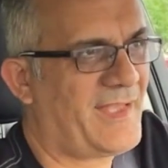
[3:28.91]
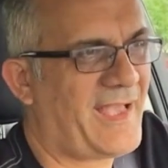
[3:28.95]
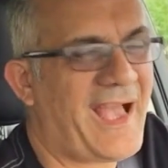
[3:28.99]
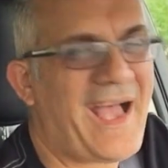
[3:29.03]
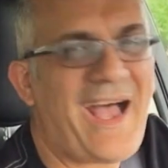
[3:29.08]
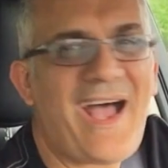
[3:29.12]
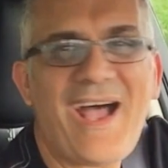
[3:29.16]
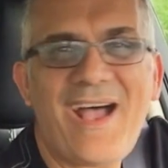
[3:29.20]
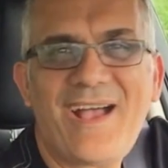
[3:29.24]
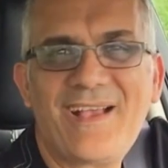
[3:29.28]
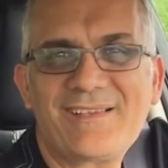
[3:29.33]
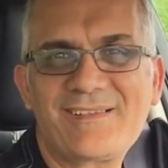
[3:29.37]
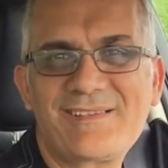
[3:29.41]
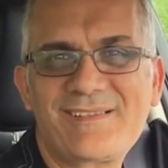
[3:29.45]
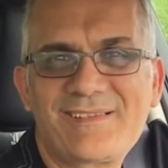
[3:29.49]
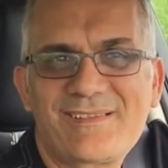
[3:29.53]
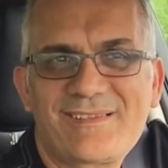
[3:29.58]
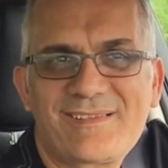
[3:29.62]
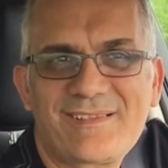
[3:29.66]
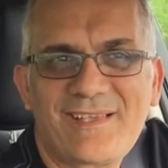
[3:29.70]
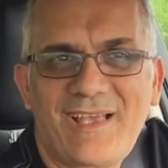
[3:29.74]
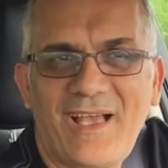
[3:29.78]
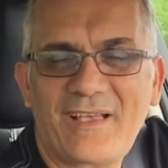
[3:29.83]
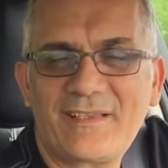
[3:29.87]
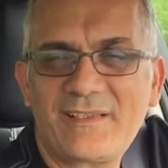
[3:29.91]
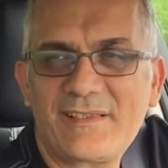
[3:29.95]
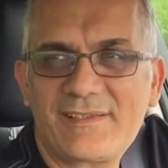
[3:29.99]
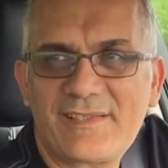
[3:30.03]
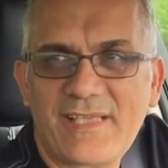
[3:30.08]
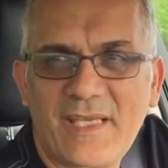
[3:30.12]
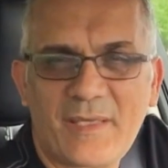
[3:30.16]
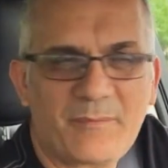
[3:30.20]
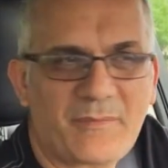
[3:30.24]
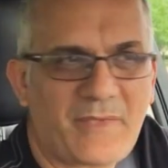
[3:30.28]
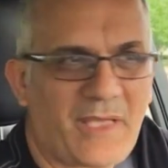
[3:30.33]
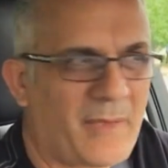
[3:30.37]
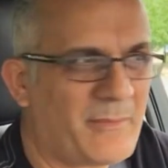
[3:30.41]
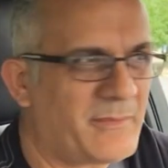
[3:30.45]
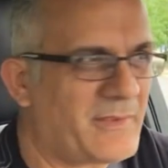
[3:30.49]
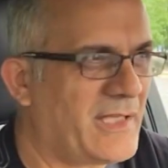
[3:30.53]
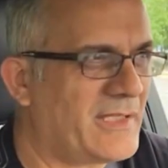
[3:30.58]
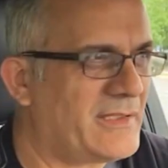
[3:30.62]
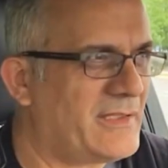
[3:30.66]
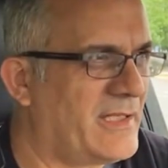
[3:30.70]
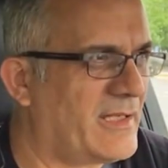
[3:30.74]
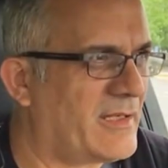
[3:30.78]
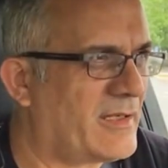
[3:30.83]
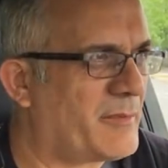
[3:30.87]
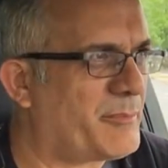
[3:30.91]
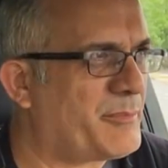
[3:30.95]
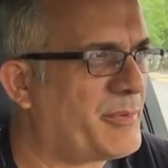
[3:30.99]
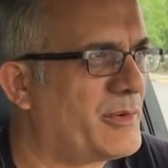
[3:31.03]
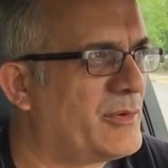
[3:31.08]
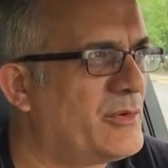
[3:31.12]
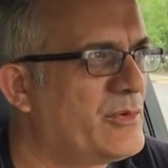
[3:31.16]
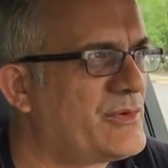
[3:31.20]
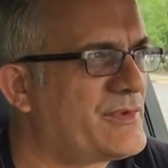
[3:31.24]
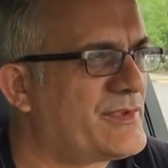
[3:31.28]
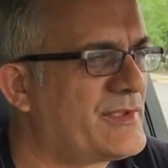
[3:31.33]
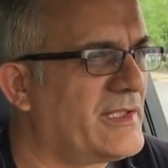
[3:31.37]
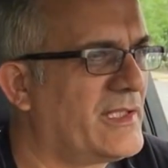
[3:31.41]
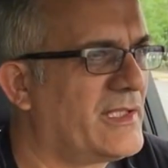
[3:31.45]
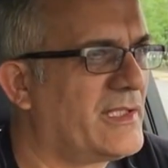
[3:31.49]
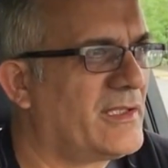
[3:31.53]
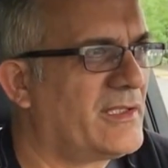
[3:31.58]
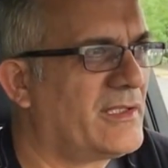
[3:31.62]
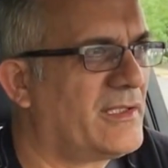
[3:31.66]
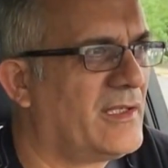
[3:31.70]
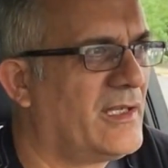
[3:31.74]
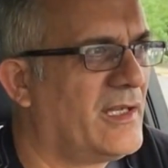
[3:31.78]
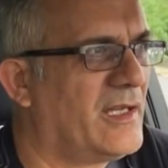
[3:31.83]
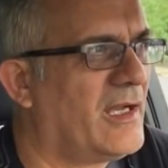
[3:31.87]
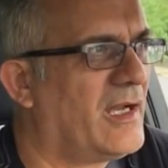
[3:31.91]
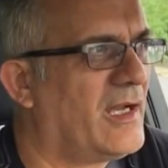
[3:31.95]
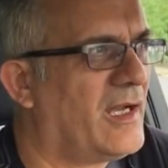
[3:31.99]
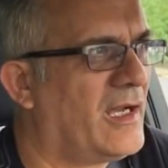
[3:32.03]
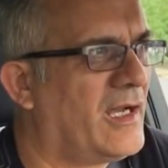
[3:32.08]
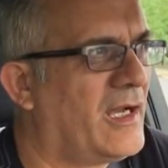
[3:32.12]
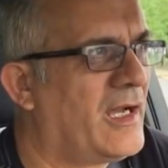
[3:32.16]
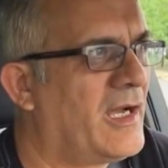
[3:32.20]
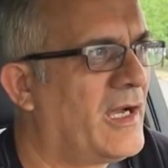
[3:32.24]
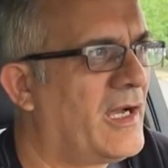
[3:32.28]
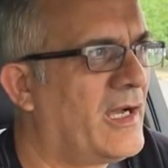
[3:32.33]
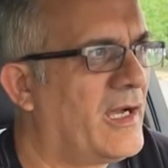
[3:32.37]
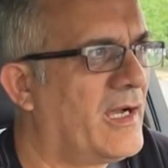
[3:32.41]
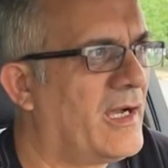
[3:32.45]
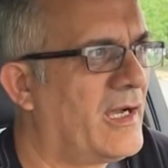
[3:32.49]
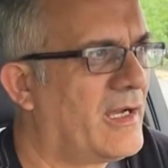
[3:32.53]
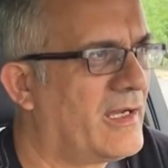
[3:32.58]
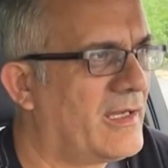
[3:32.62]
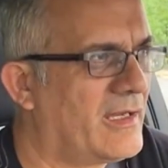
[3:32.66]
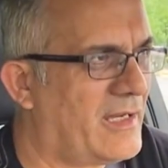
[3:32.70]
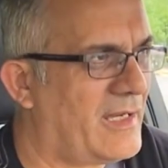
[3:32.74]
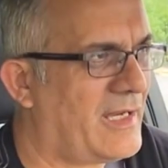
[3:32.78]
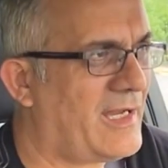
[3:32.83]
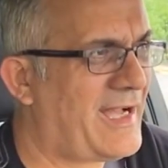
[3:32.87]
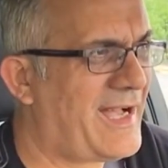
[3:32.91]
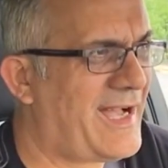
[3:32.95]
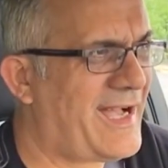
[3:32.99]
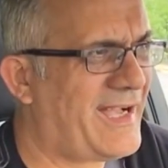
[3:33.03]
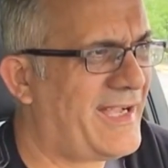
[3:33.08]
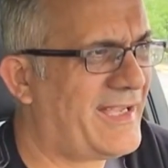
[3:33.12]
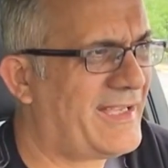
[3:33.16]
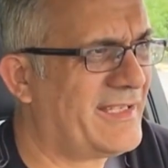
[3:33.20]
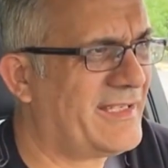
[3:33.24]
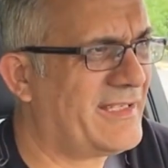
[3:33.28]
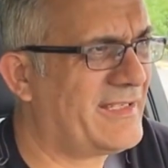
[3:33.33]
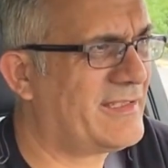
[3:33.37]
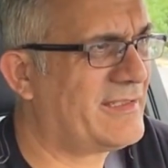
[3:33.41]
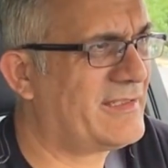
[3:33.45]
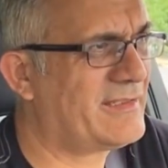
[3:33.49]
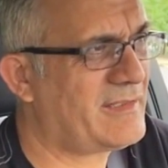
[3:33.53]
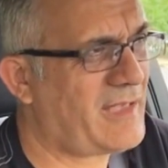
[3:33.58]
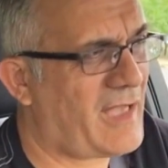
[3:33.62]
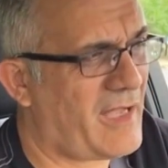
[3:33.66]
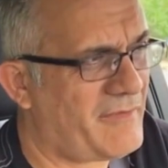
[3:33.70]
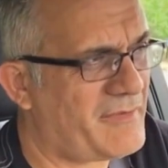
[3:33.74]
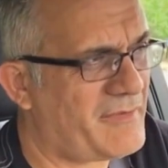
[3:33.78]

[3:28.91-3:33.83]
as at the same time that they're producing high-end